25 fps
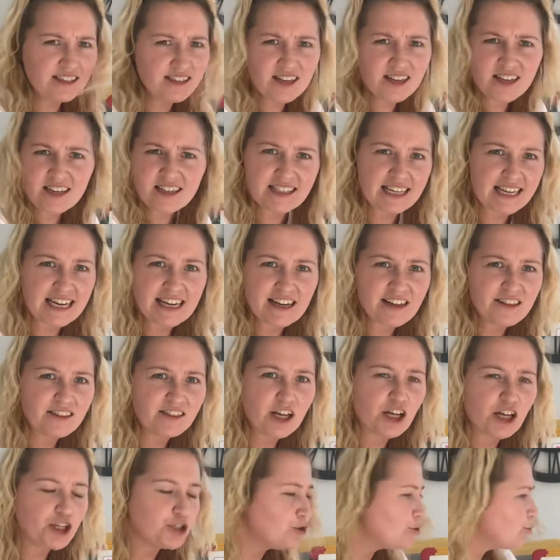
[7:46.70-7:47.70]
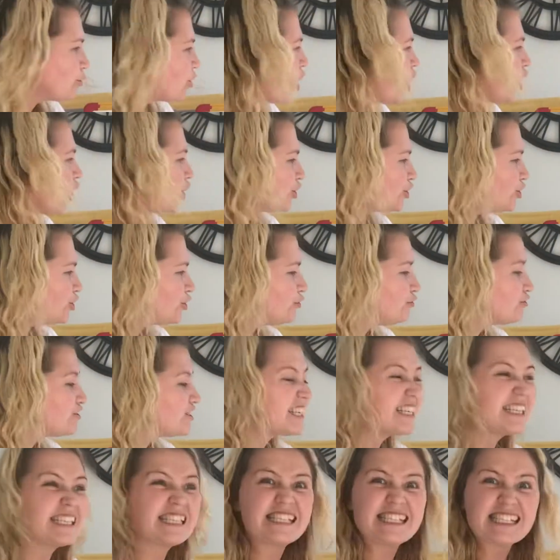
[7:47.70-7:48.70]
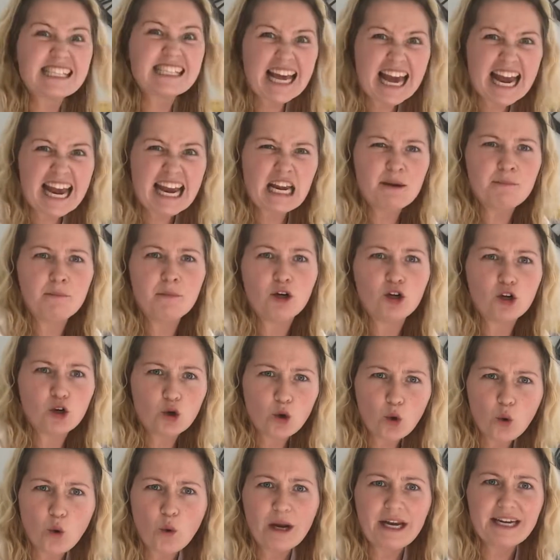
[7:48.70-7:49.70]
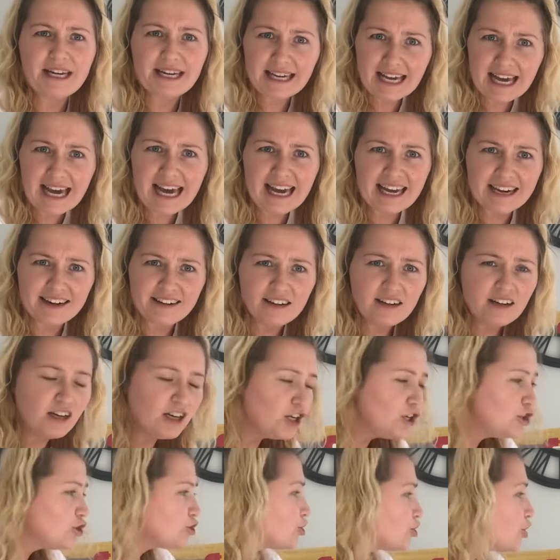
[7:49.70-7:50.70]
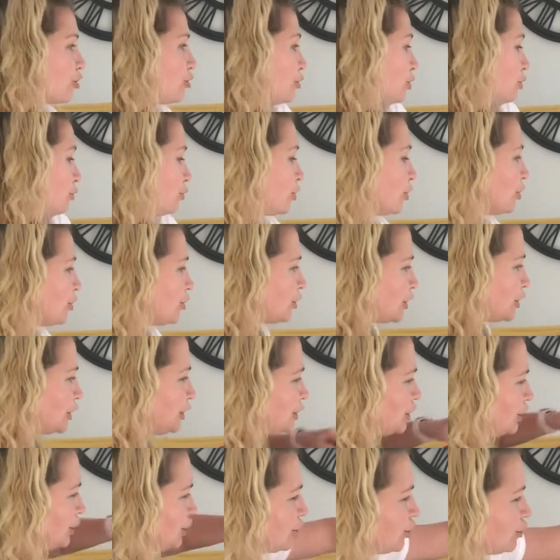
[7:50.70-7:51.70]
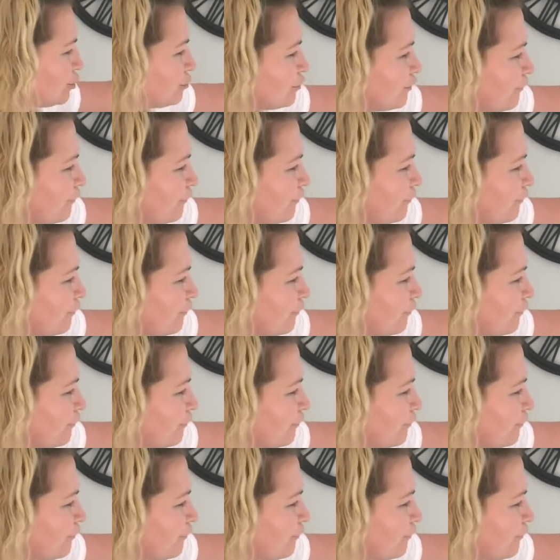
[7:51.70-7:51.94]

does it, that you can't use the same coin again. So you could use